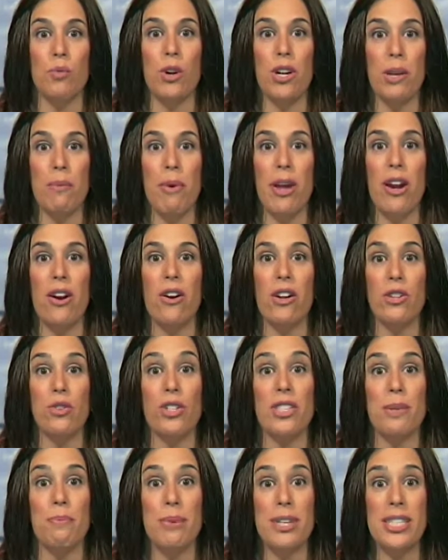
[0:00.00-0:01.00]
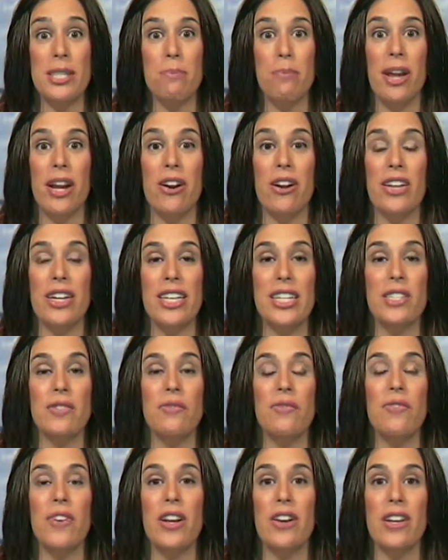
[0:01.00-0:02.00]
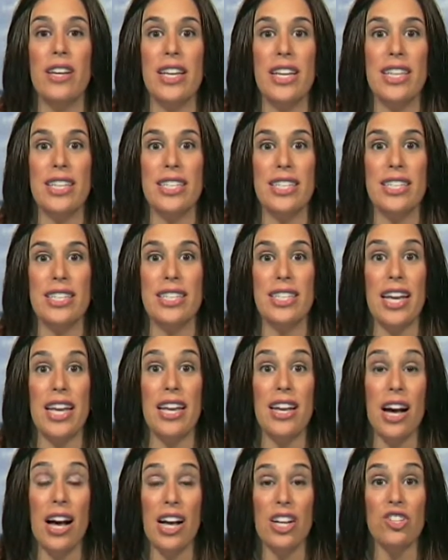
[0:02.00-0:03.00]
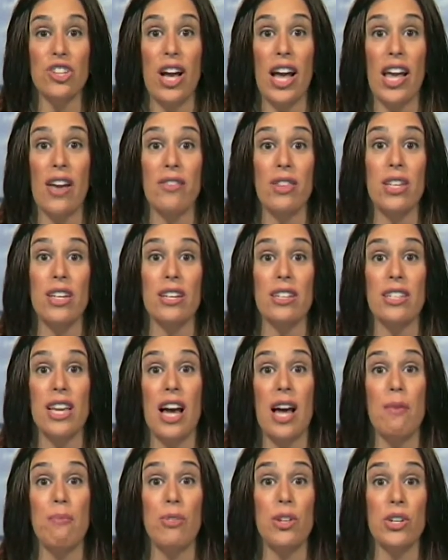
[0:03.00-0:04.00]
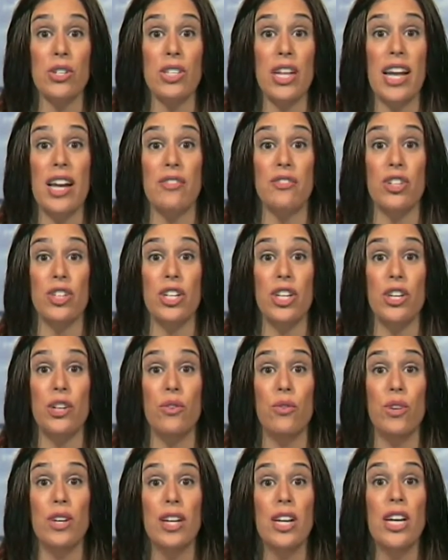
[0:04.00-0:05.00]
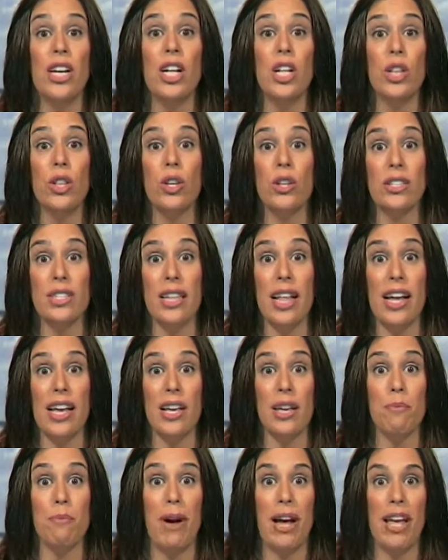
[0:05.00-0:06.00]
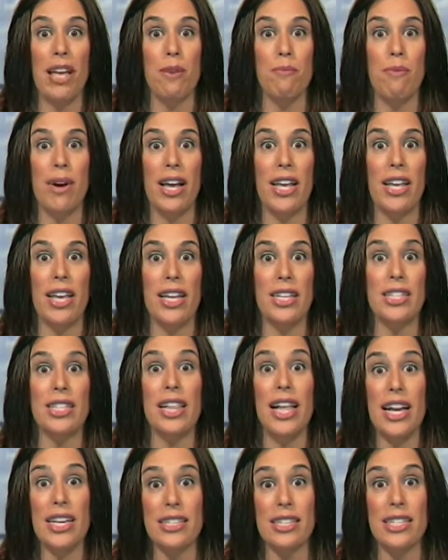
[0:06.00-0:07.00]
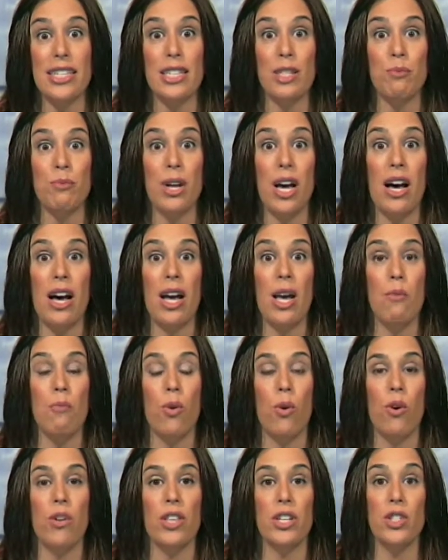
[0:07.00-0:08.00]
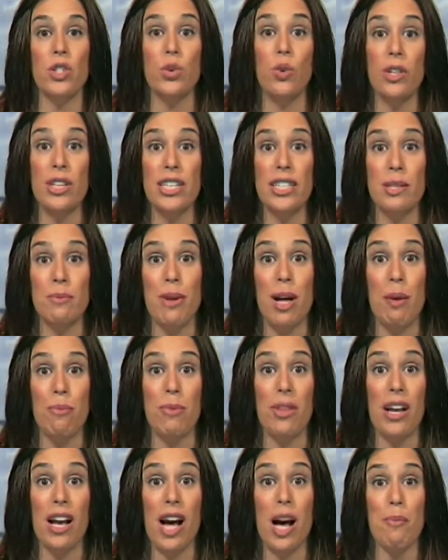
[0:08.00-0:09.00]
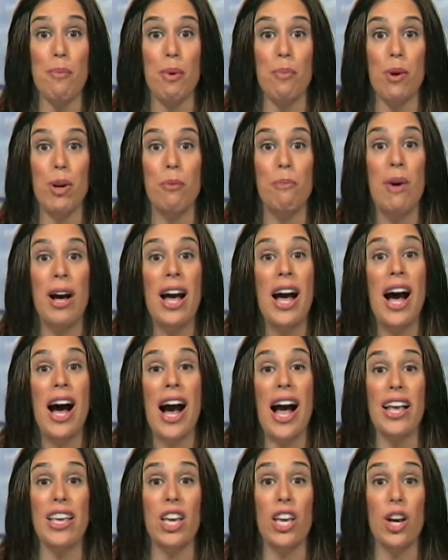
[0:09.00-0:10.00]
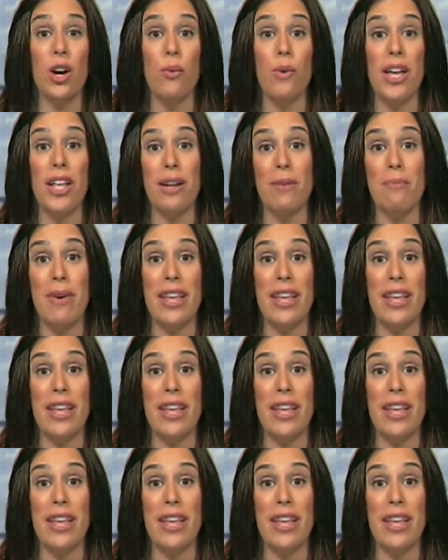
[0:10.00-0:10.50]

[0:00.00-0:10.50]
working parent or as a busy parent, it's very easy to say, gosh, I have a little time Thursday afternoon. Looks like my kid's class needs some time or the school needs some help in the copy room. I can go in and